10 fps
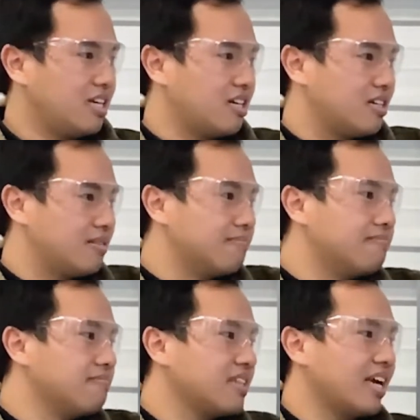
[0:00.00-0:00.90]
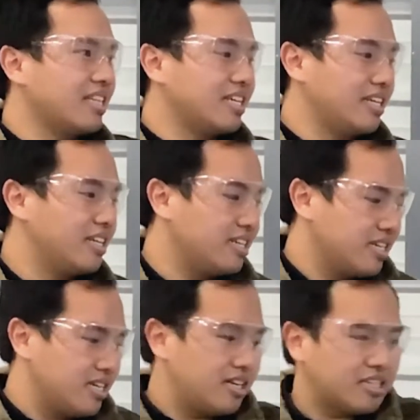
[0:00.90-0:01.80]
And then
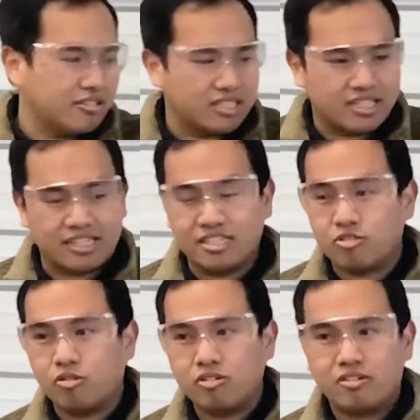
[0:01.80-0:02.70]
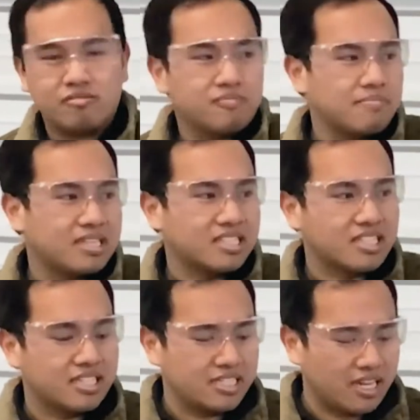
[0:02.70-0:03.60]
using the controller, we
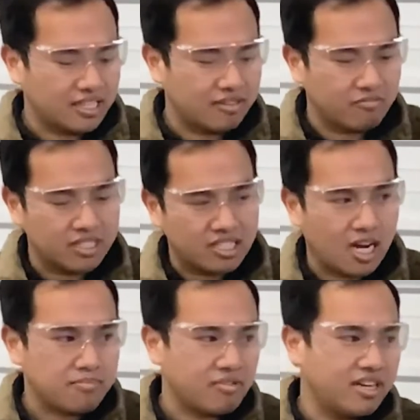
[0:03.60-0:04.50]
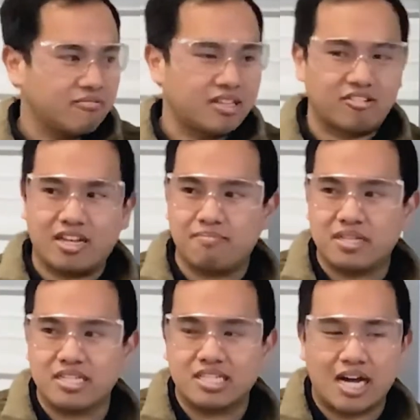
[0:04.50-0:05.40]
basically tell it when to operate, whether that be
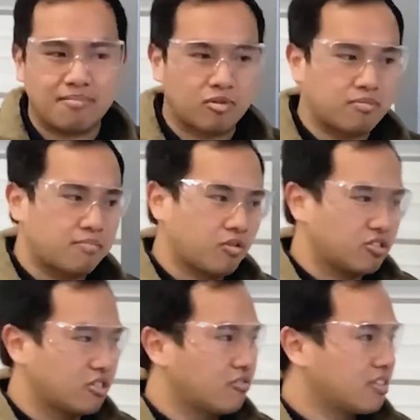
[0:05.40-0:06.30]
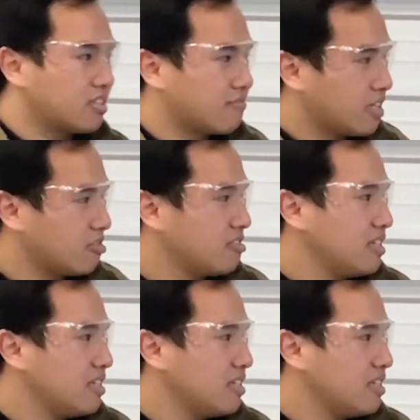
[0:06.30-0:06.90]
time or proportional to flow.